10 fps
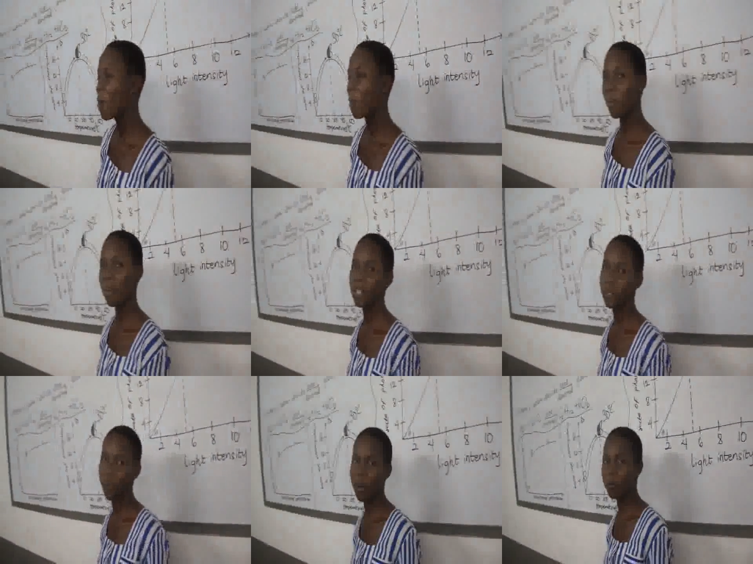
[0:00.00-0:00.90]

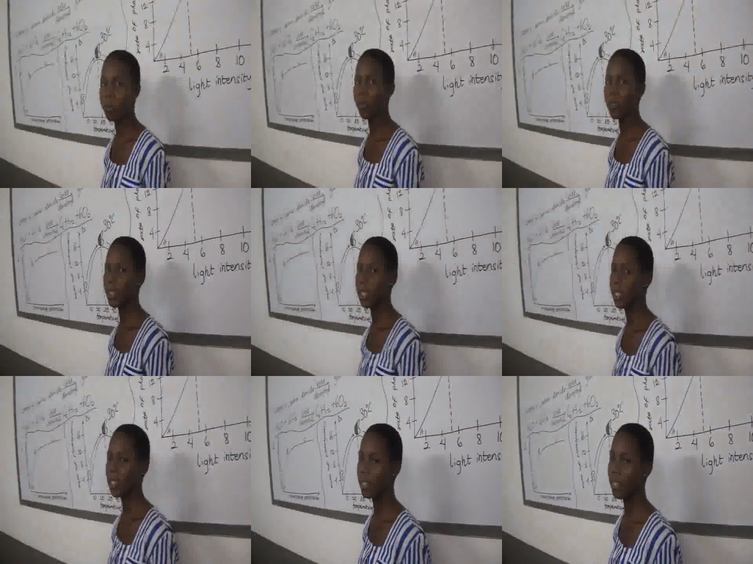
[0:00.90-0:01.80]
Most forms of
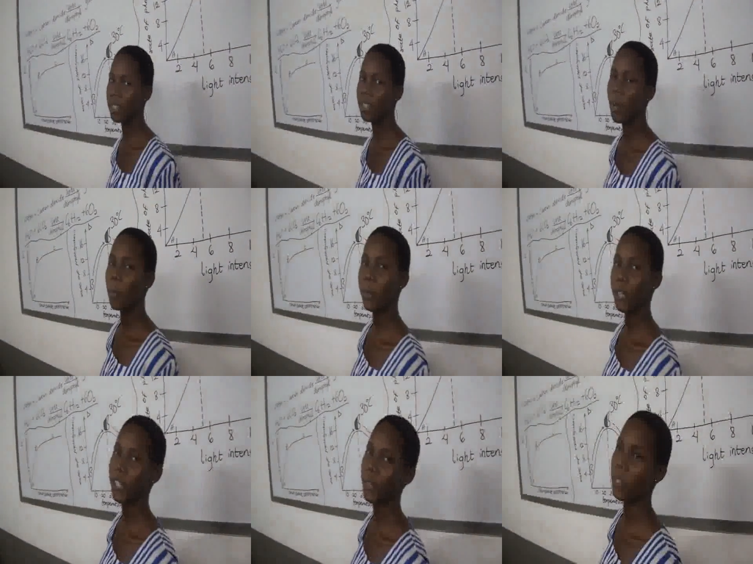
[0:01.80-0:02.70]
photosynthesis
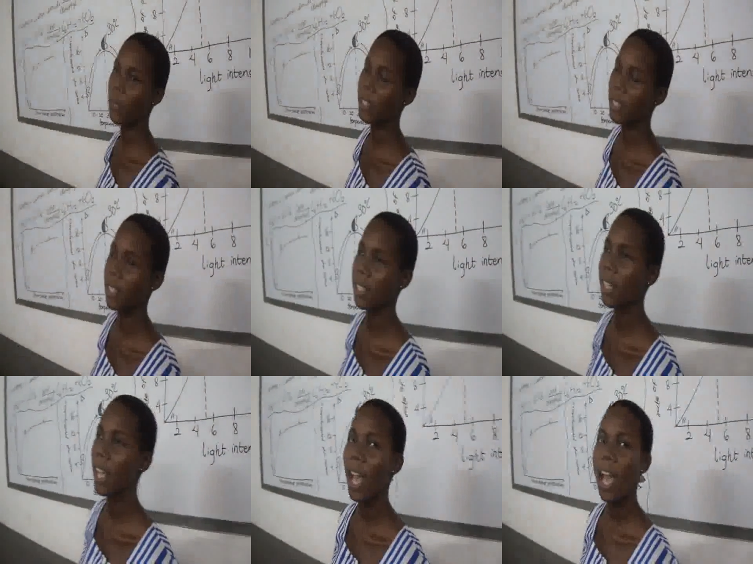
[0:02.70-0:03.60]
produce
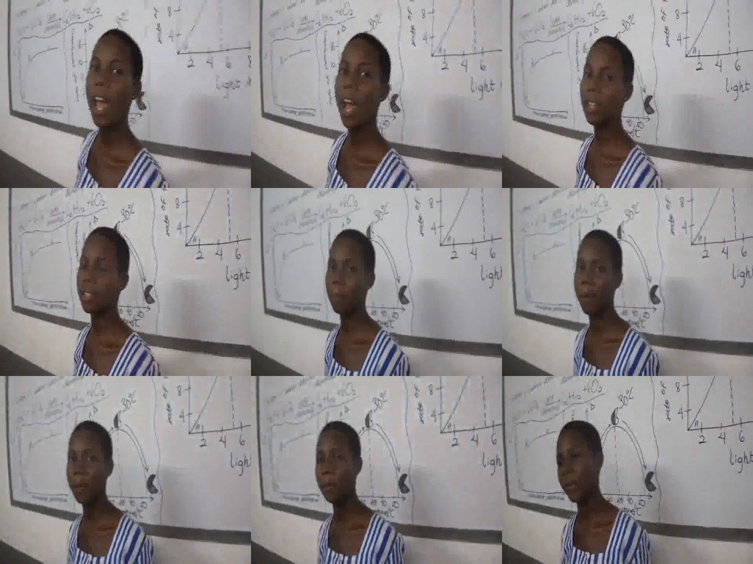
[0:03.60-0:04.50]
oxygen as a
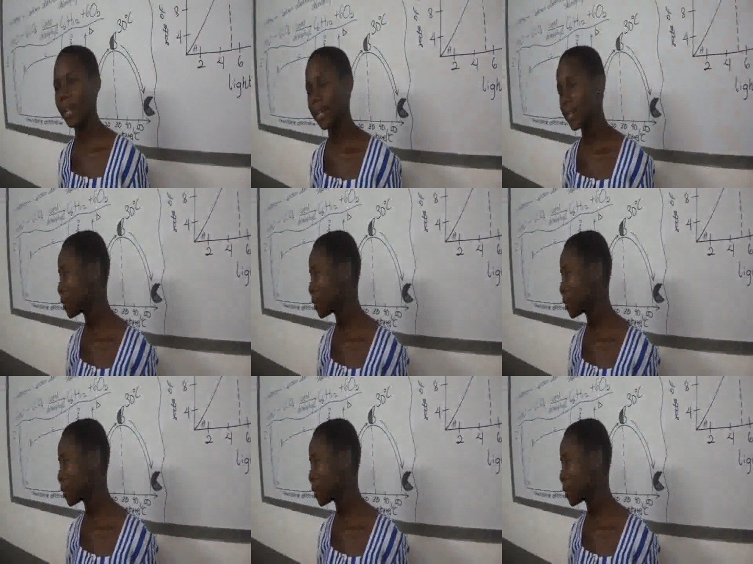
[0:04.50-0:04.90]
byproduct.